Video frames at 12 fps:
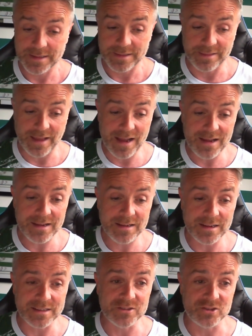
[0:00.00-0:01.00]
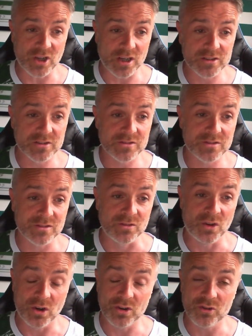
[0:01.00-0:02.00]
that is just
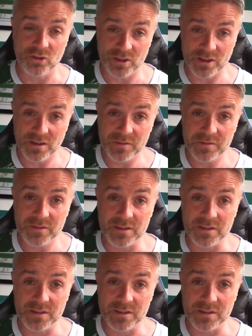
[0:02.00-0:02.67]
not good enough.